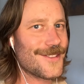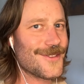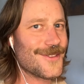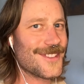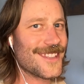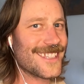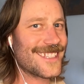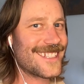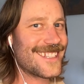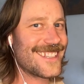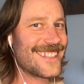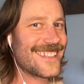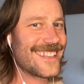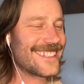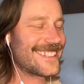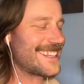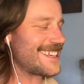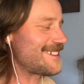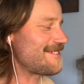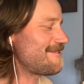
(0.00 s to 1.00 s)
So it's like just
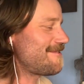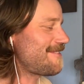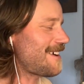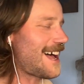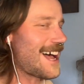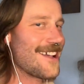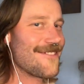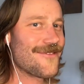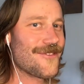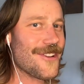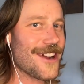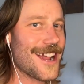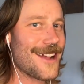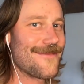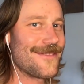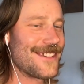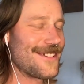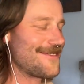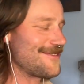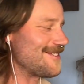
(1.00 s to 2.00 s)
this like 5
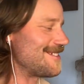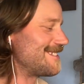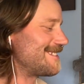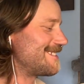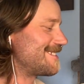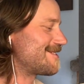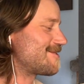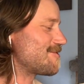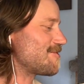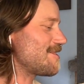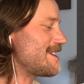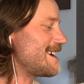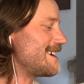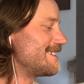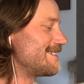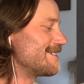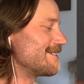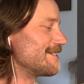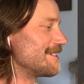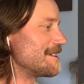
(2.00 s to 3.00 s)
gram difference. It's
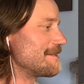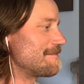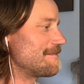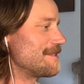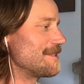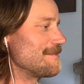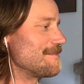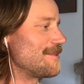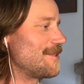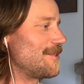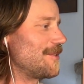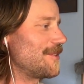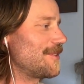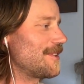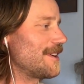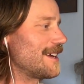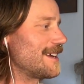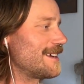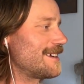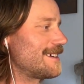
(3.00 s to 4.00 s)
great. They're
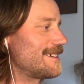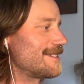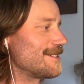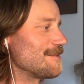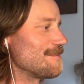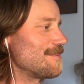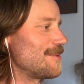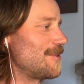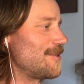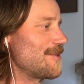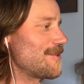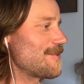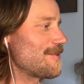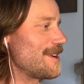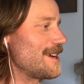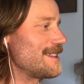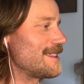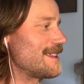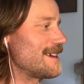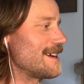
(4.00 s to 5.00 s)
both
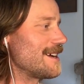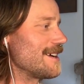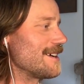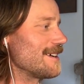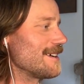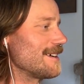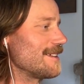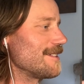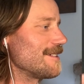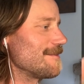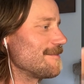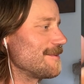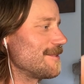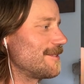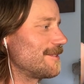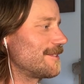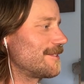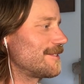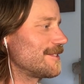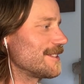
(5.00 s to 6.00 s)
right there, and they're
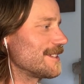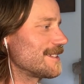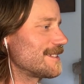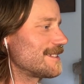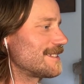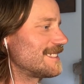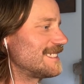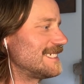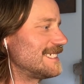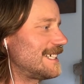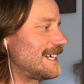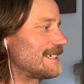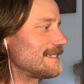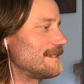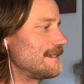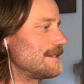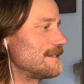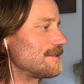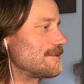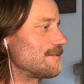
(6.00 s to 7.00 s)
both just
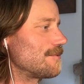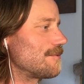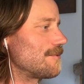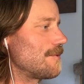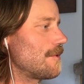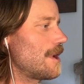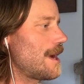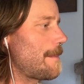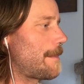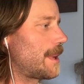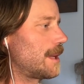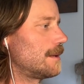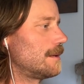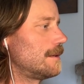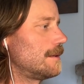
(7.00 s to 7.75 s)
rip.